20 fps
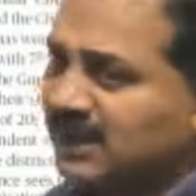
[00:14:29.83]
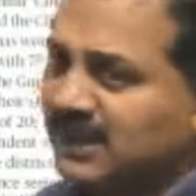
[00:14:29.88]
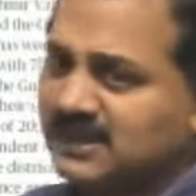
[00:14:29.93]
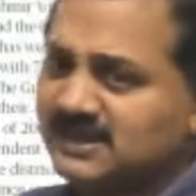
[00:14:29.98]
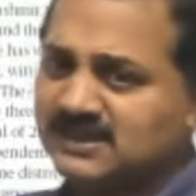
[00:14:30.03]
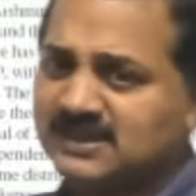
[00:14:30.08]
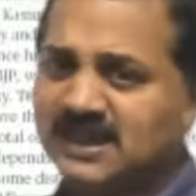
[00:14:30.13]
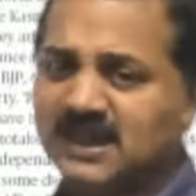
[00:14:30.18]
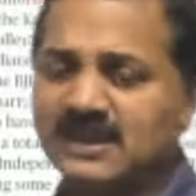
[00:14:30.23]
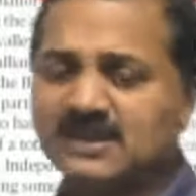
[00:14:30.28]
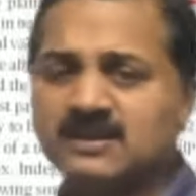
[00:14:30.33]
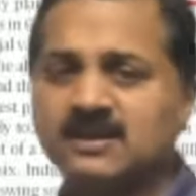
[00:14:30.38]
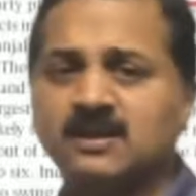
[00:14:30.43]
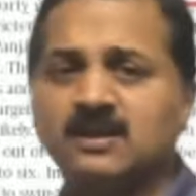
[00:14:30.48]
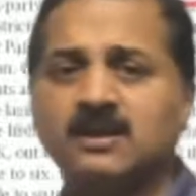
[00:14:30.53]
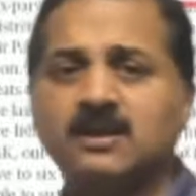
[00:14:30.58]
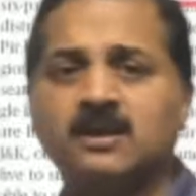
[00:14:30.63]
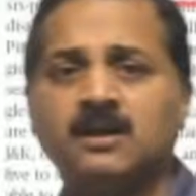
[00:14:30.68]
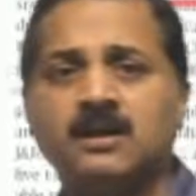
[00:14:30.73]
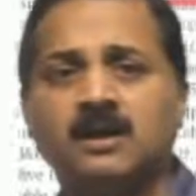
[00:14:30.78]
is that
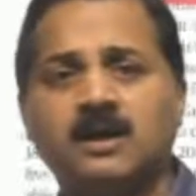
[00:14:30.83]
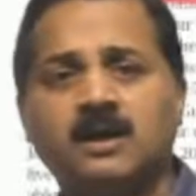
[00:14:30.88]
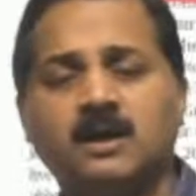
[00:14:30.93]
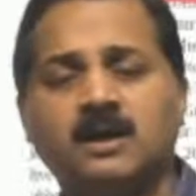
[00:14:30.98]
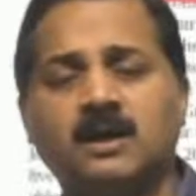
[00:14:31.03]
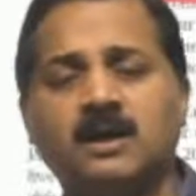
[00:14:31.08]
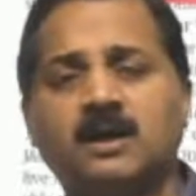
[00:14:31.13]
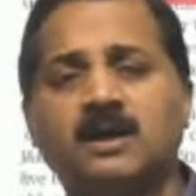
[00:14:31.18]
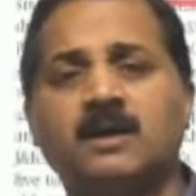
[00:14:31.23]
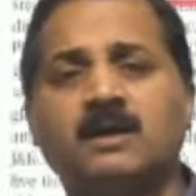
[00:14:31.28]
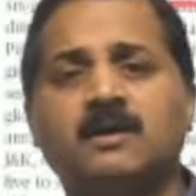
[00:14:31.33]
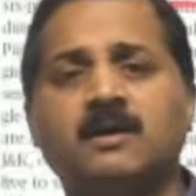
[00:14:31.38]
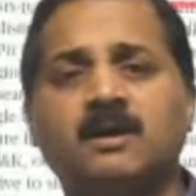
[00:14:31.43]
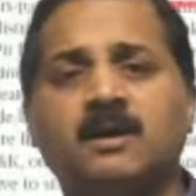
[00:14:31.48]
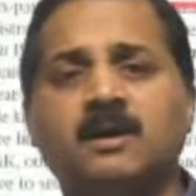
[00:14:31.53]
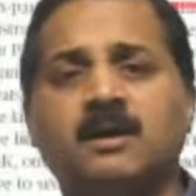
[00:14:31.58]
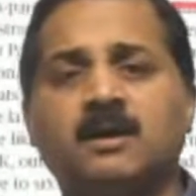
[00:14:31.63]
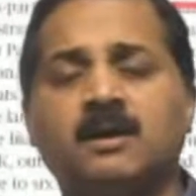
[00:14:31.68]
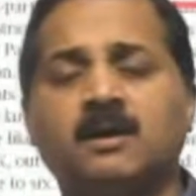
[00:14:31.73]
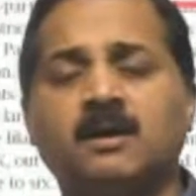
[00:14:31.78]

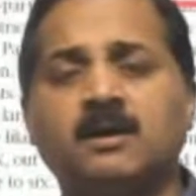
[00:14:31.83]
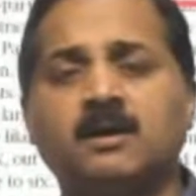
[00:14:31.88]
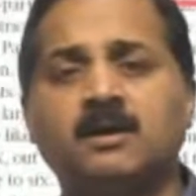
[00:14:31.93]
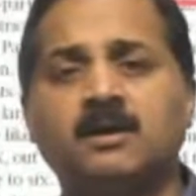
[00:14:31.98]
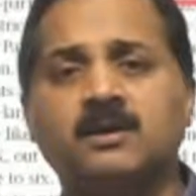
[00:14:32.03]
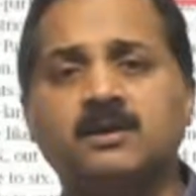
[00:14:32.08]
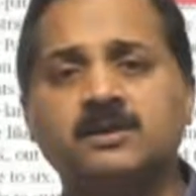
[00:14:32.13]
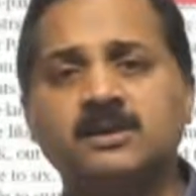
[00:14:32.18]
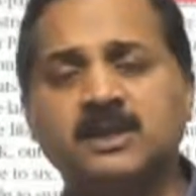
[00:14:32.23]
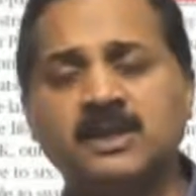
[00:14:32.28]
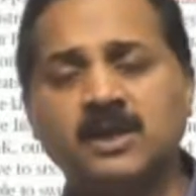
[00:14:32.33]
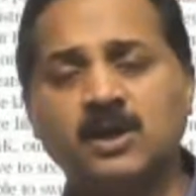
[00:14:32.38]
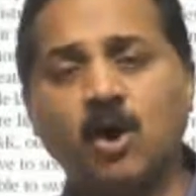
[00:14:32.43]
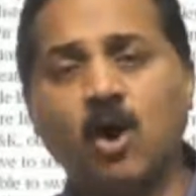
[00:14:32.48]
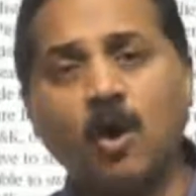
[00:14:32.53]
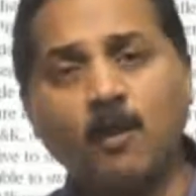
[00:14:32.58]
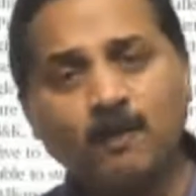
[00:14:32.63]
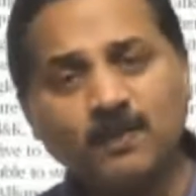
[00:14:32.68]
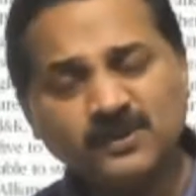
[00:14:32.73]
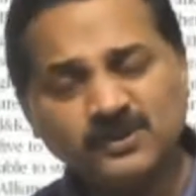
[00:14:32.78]
the
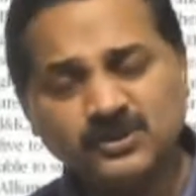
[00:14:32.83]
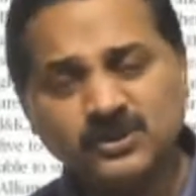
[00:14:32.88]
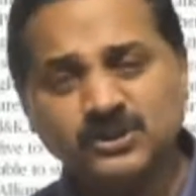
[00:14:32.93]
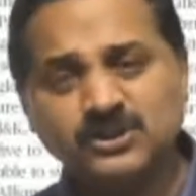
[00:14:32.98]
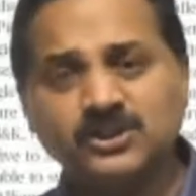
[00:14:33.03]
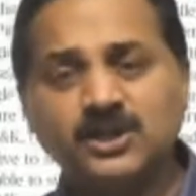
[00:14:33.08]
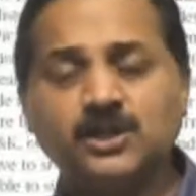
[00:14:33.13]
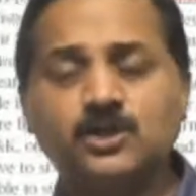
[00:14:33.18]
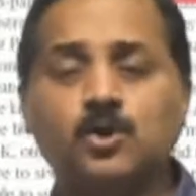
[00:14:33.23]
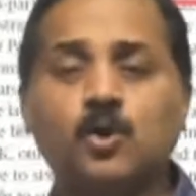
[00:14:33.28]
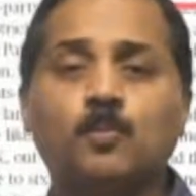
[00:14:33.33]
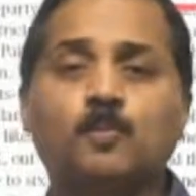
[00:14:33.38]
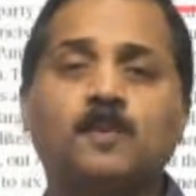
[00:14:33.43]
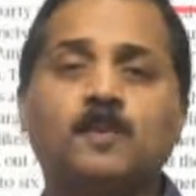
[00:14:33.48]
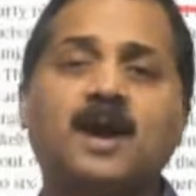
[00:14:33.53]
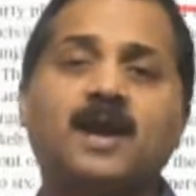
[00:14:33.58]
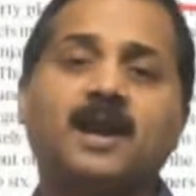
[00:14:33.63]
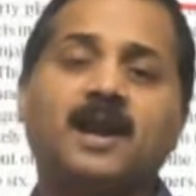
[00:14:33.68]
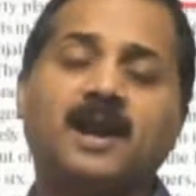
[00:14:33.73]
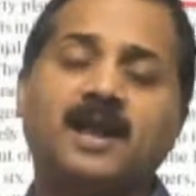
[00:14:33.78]
opposition
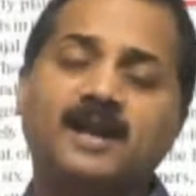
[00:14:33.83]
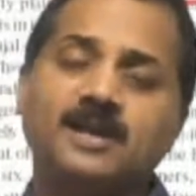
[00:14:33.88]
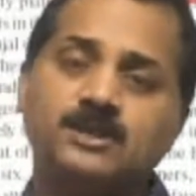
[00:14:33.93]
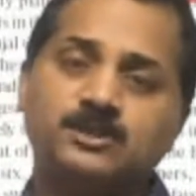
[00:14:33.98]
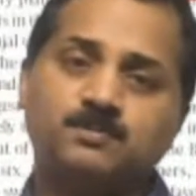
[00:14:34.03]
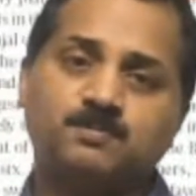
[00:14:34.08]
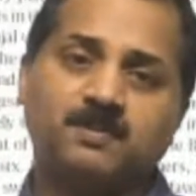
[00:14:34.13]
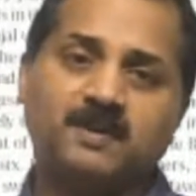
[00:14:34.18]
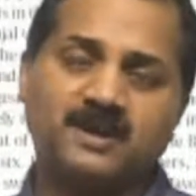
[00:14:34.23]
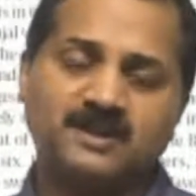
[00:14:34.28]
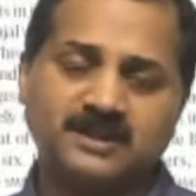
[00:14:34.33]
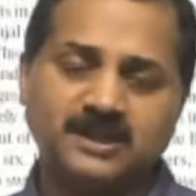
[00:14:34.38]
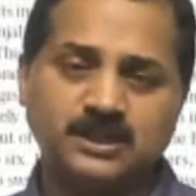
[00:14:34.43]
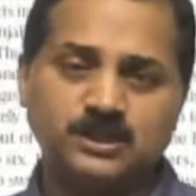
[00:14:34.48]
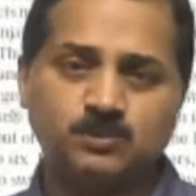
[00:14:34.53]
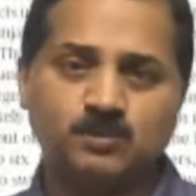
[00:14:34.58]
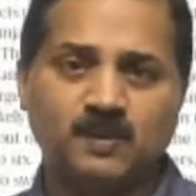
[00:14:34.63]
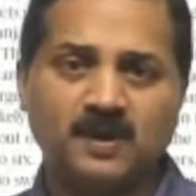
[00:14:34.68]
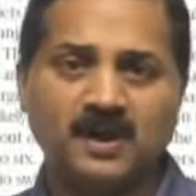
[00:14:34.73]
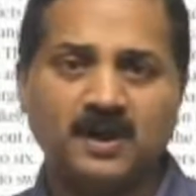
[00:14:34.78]
Gupkar alliance parties
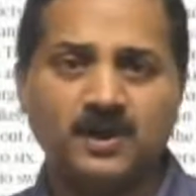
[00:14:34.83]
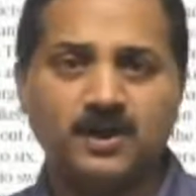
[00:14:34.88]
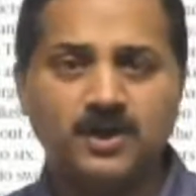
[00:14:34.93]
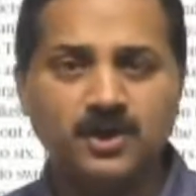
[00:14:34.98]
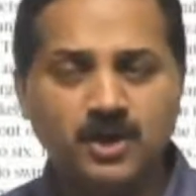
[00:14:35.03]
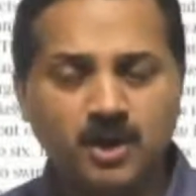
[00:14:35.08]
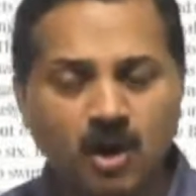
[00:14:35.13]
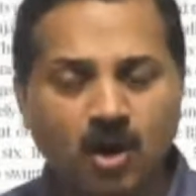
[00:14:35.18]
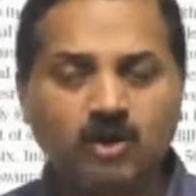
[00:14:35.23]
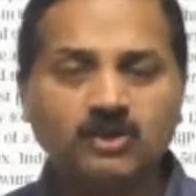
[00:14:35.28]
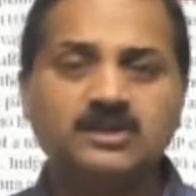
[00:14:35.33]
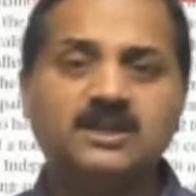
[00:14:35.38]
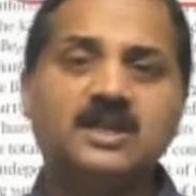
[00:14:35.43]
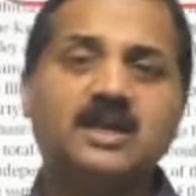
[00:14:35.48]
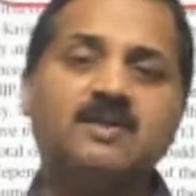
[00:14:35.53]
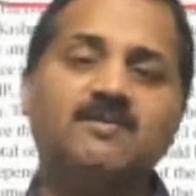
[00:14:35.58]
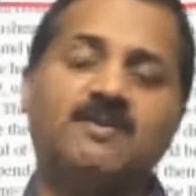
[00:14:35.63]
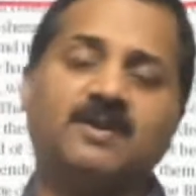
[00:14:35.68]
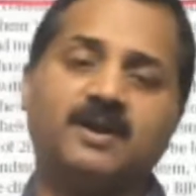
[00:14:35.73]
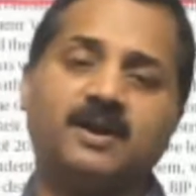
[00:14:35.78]
were not
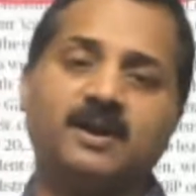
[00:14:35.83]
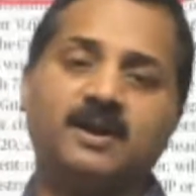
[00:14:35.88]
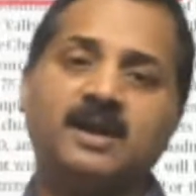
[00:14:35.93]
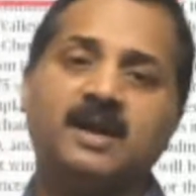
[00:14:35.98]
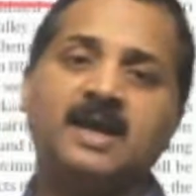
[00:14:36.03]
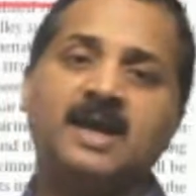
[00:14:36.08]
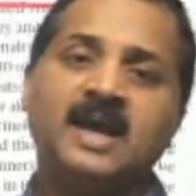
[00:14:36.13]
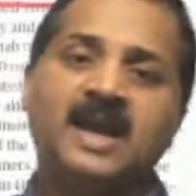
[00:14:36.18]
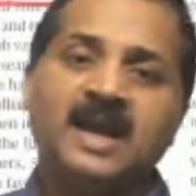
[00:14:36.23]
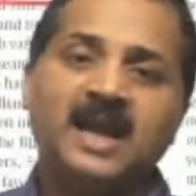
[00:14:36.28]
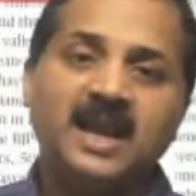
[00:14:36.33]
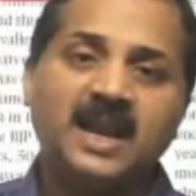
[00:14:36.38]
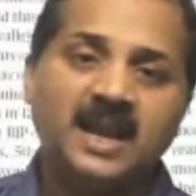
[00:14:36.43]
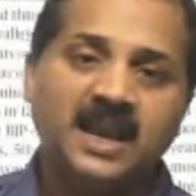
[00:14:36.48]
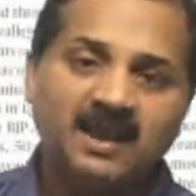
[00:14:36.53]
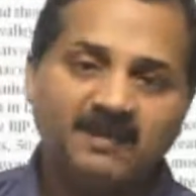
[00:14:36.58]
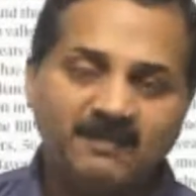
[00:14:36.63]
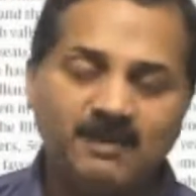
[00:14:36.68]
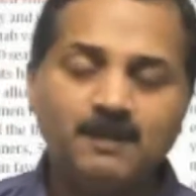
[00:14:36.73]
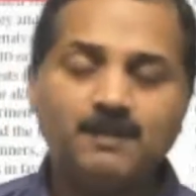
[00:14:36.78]
given a
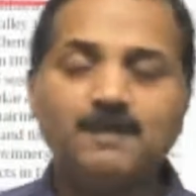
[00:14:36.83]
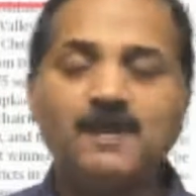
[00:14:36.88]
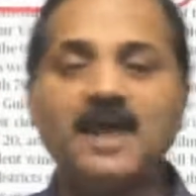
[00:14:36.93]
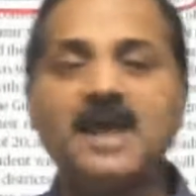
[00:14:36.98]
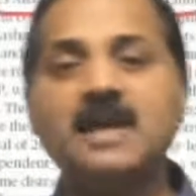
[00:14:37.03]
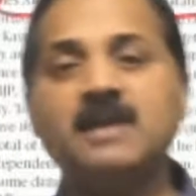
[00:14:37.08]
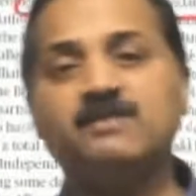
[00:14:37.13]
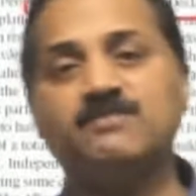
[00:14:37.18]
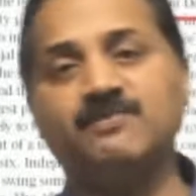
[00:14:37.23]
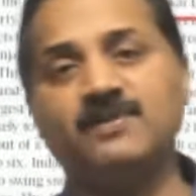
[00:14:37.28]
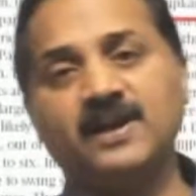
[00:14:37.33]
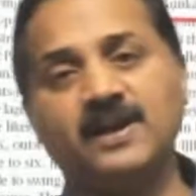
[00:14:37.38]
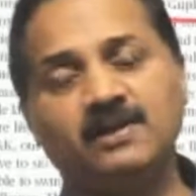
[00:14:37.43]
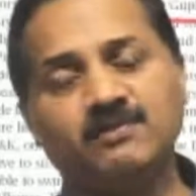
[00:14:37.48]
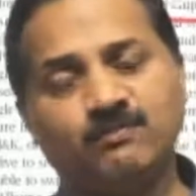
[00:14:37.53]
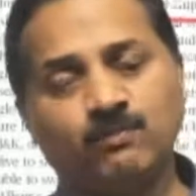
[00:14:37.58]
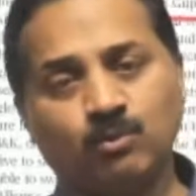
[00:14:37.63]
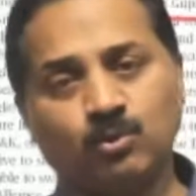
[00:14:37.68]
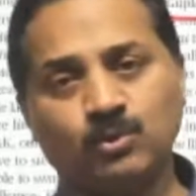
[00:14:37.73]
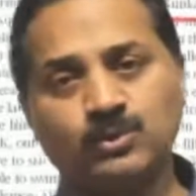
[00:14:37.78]
level playing field
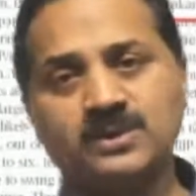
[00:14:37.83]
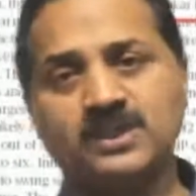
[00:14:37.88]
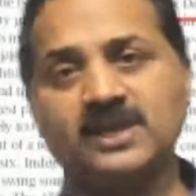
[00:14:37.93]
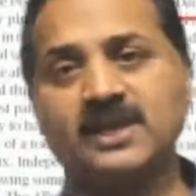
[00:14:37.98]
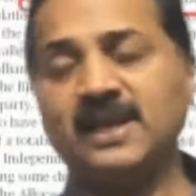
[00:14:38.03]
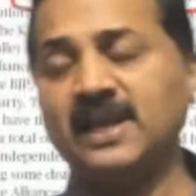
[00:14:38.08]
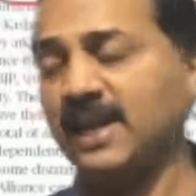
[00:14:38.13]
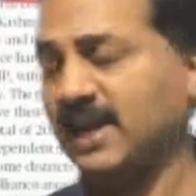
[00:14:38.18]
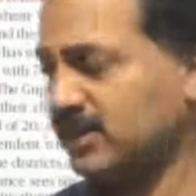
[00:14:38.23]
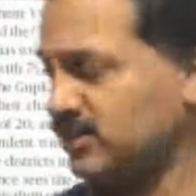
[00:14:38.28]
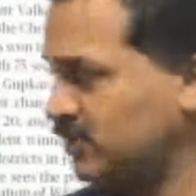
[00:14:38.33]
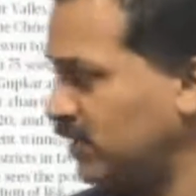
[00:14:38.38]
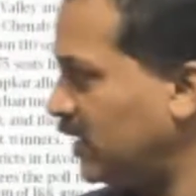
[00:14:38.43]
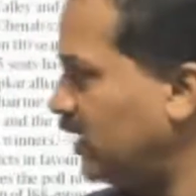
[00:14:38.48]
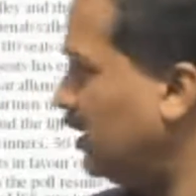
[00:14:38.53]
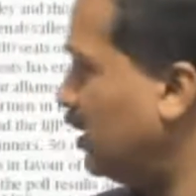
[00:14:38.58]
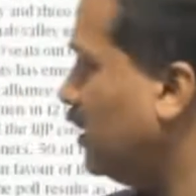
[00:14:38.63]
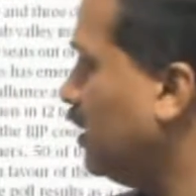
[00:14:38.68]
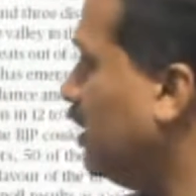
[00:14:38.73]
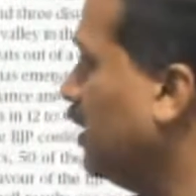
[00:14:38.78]
for the election.
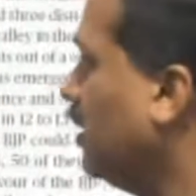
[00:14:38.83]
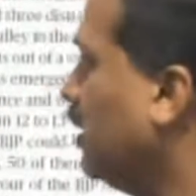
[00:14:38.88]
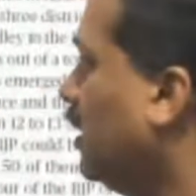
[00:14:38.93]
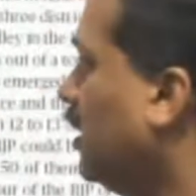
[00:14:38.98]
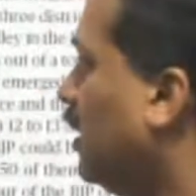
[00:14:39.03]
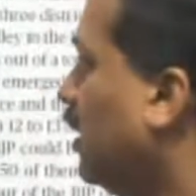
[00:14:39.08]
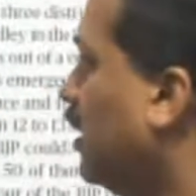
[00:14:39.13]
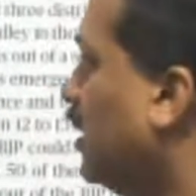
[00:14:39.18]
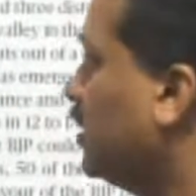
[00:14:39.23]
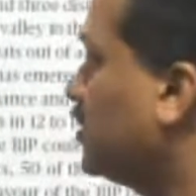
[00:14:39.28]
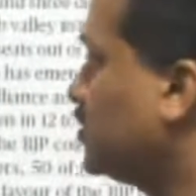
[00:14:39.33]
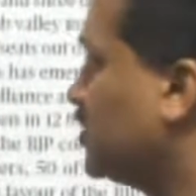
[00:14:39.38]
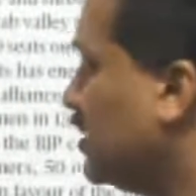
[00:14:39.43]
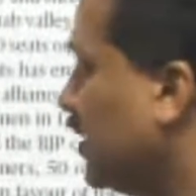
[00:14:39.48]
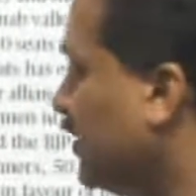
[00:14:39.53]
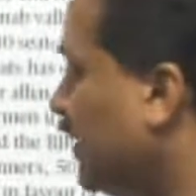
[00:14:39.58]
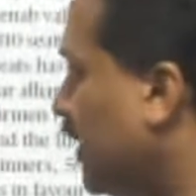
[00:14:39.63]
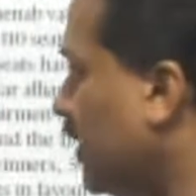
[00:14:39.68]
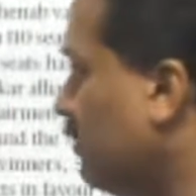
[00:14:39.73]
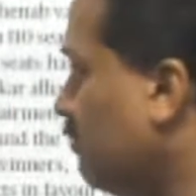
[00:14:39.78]

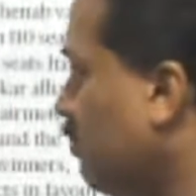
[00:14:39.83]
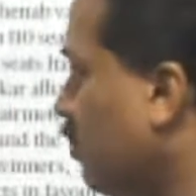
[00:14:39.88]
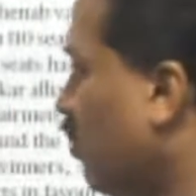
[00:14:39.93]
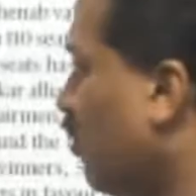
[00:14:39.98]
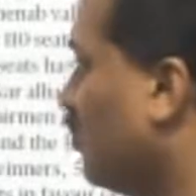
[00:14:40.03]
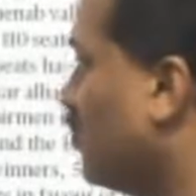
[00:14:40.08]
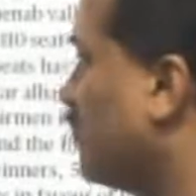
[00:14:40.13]
Sudden moves